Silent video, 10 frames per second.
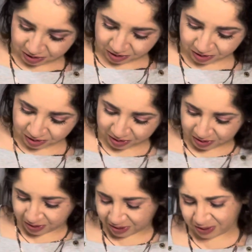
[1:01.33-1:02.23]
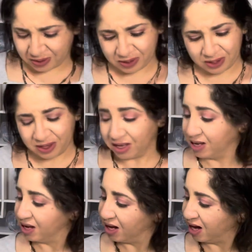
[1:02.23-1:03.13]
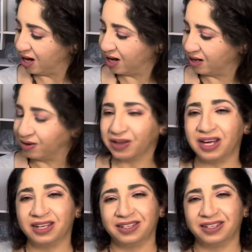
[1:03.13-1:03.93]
Oh, oh, oh, oh. Uh, okay.